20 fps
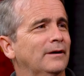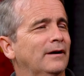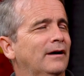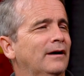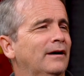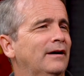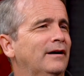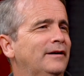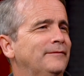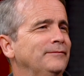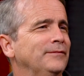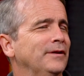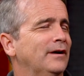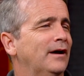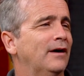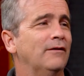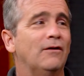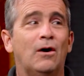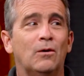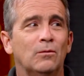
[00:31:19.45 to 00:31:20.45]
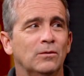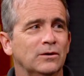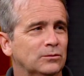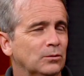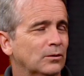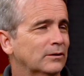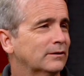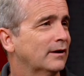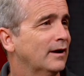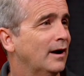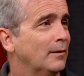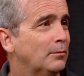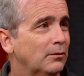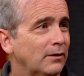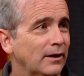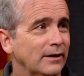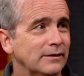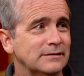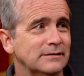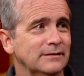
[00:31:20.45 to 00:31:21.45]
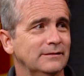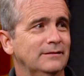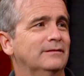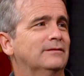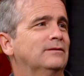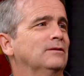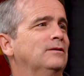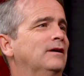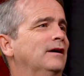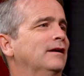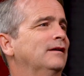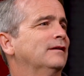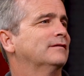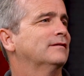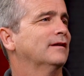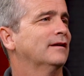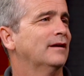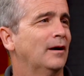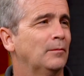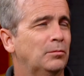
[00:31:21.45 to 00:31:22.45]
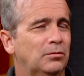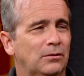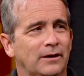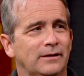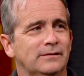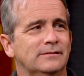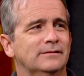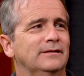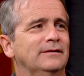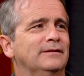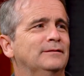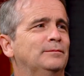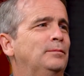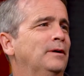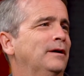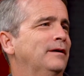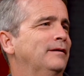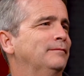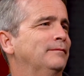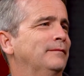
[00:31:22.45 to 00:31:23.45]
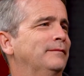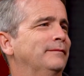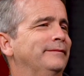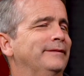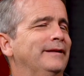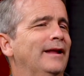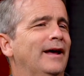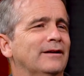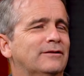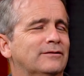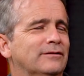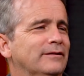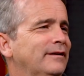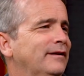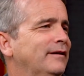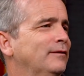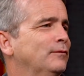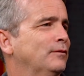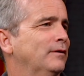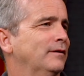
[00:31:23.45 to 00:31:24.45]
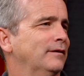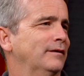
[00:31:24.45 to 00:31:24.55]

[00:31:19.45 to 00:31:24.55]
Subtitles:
I've always worked in operations, so I understand operations, but naturally